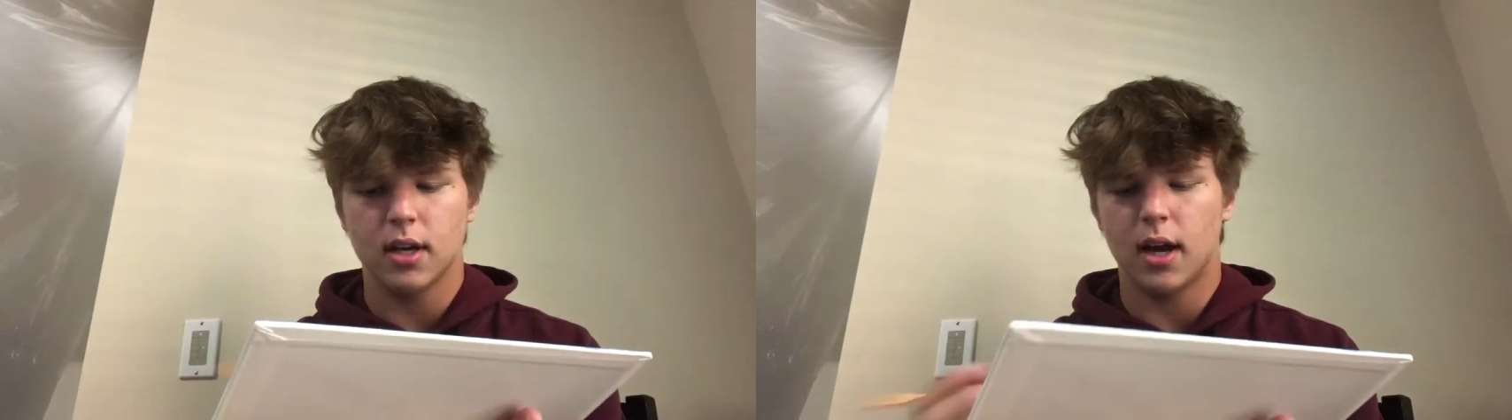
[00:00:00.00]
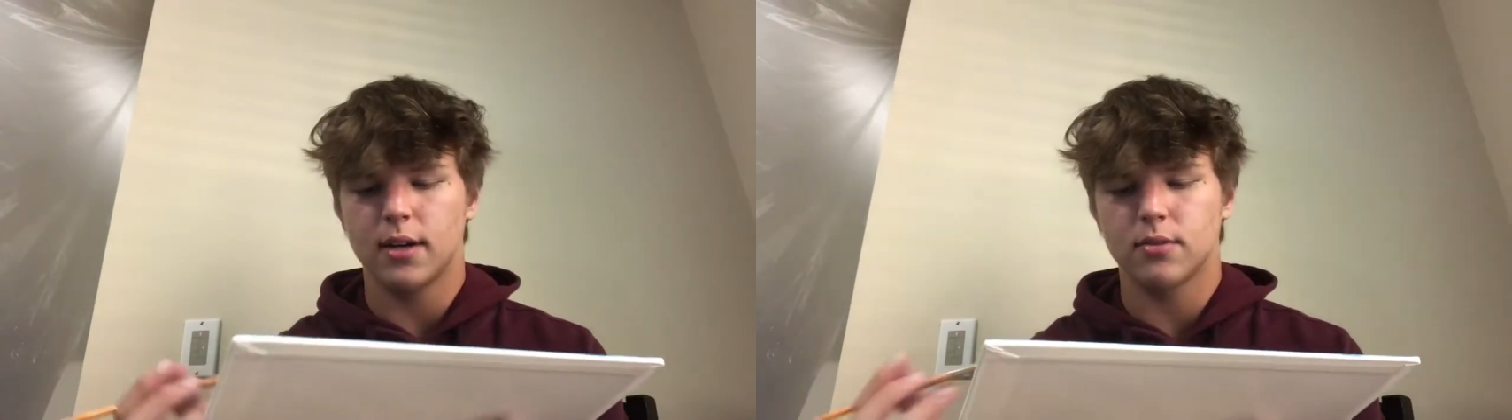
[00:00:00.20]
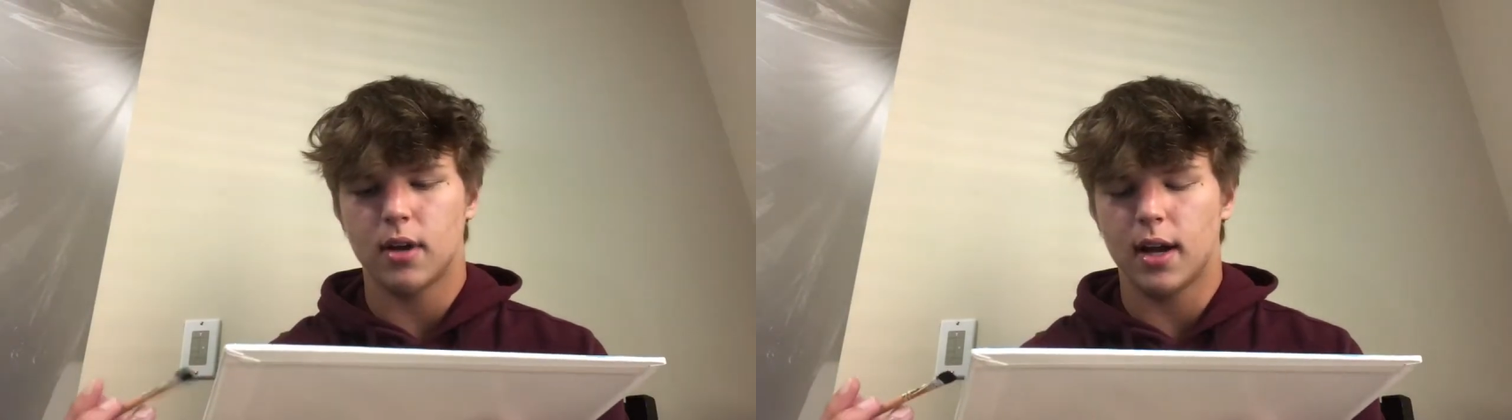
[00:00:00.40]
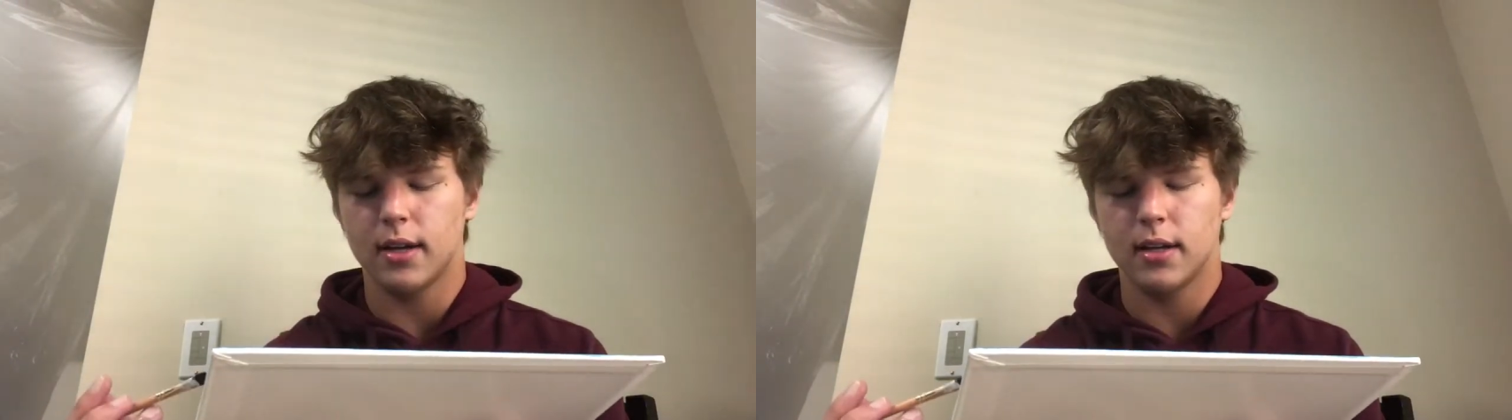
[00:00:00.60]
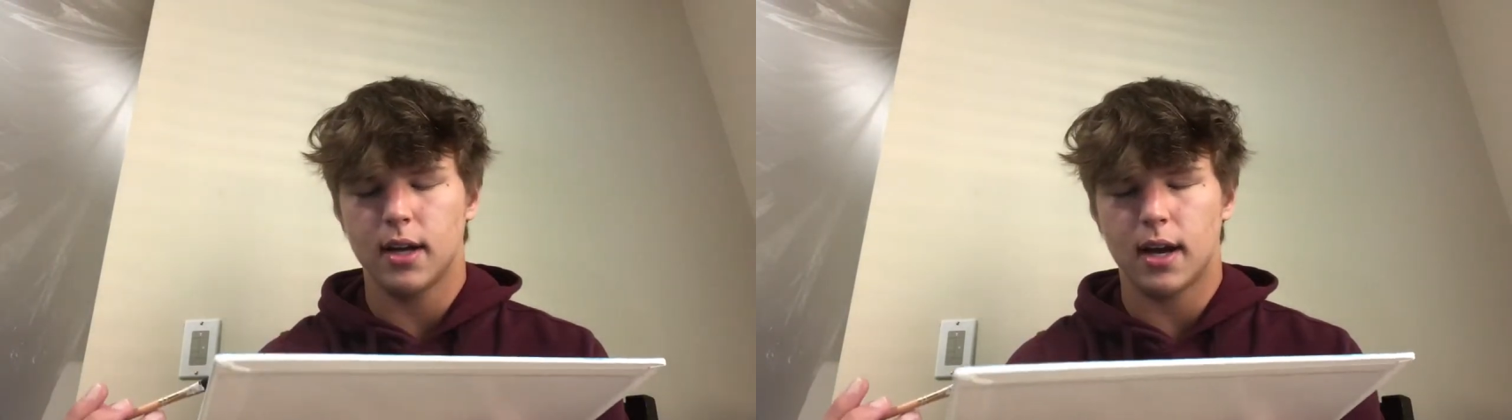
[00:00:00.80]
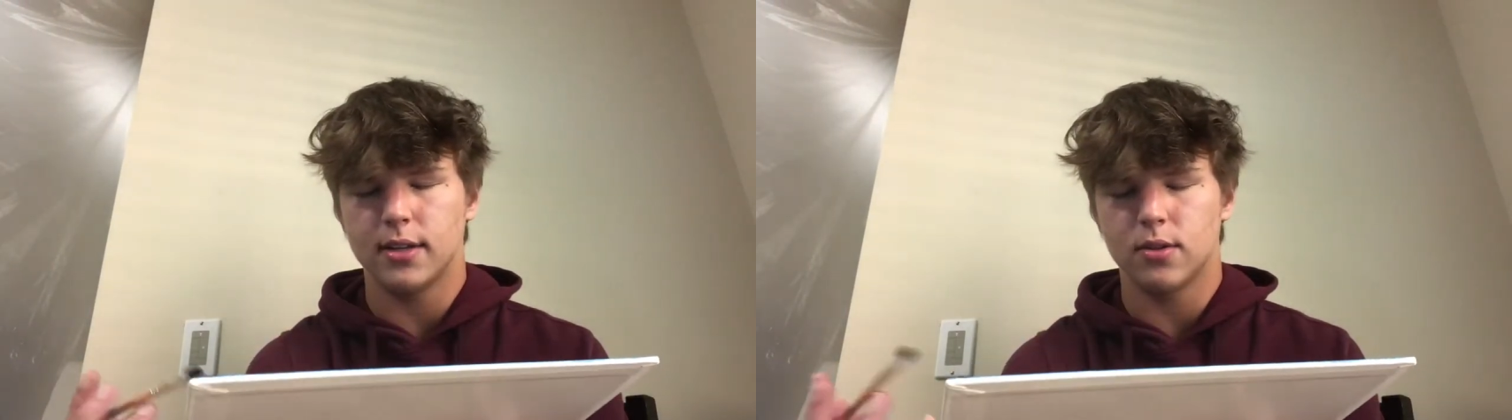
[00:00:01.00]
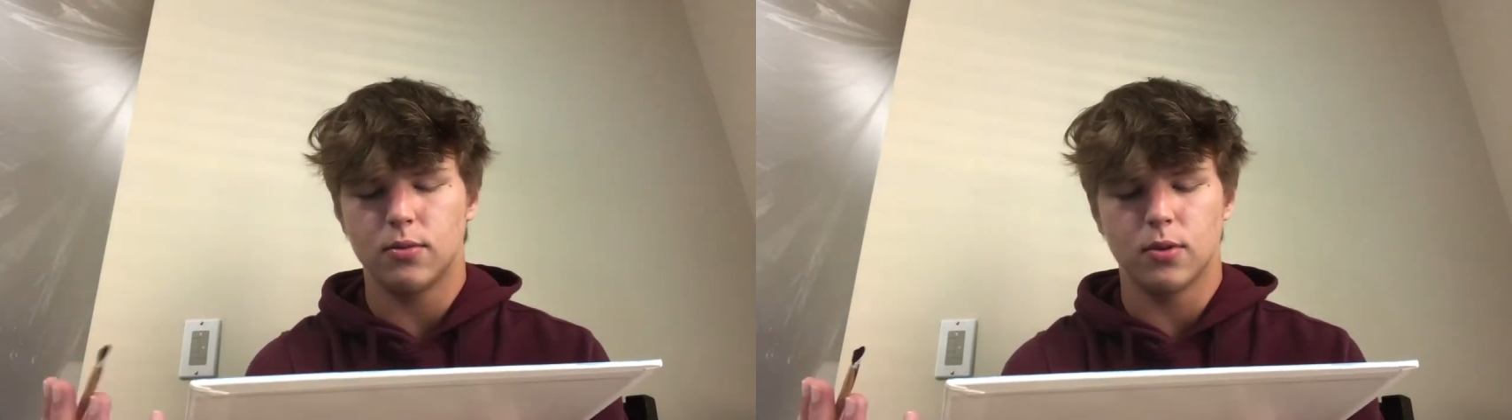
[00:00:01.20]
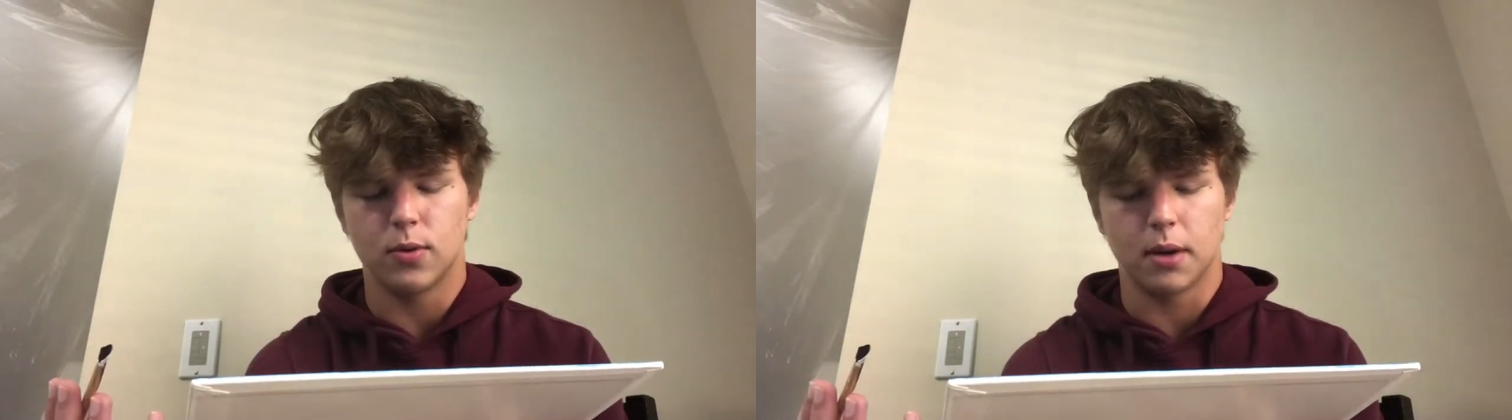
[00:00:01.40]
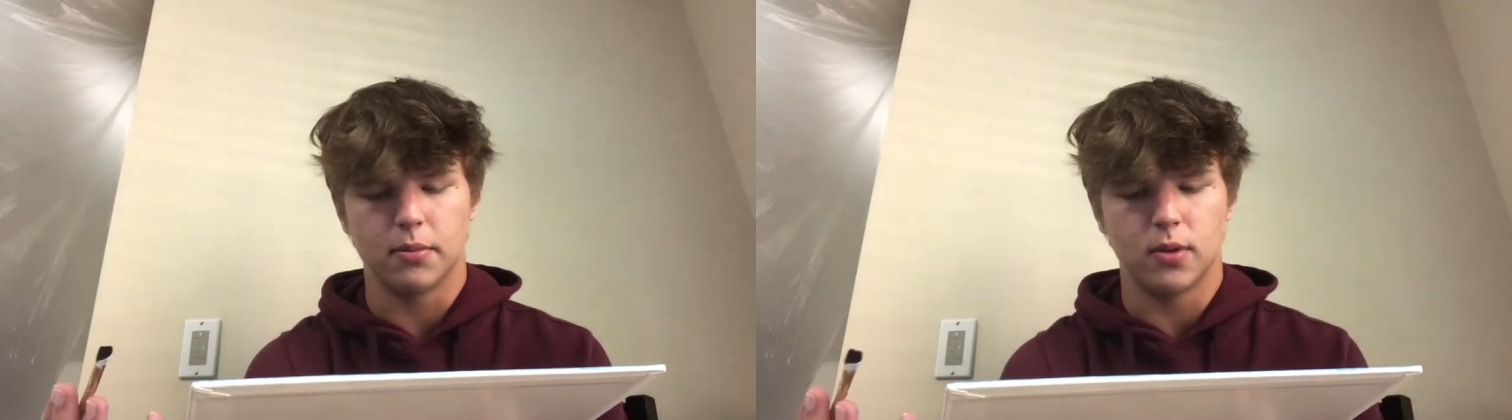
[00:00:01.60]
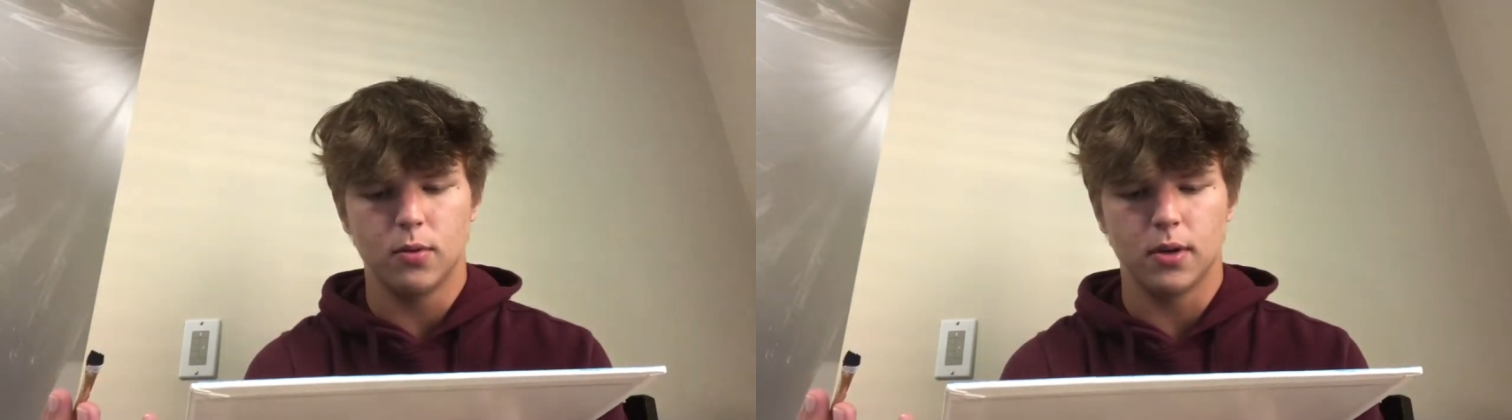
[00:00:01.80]
I don't know what
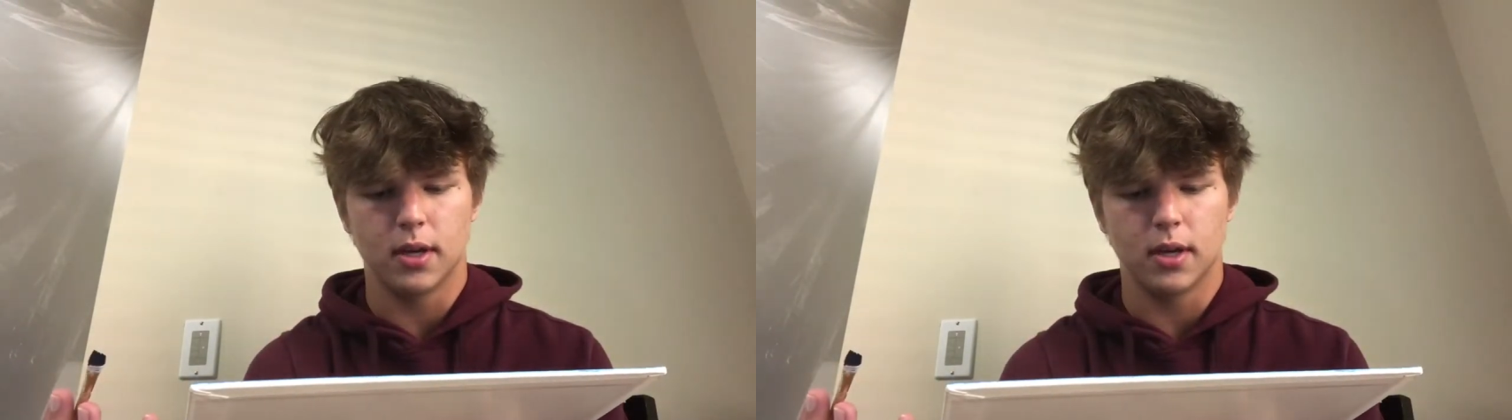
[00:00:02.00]
I'm doing.